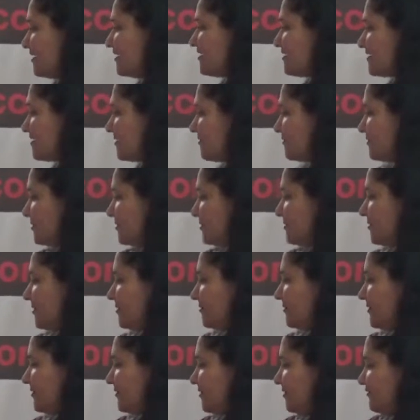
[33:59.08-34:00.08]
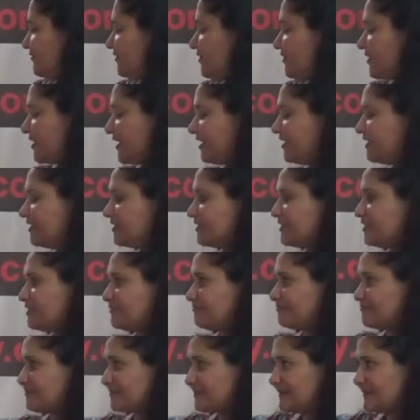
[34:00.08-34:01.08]
So, if you look at the
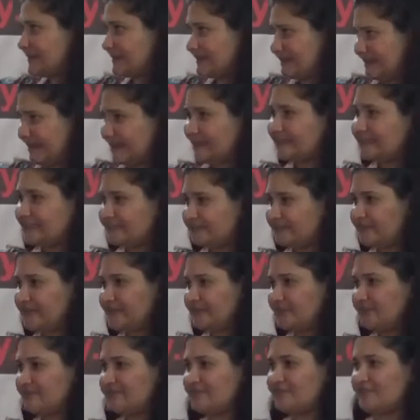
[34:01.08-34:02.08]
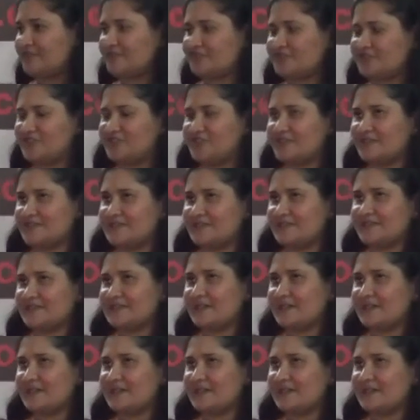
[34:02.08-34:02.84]
collectivity of consciousness,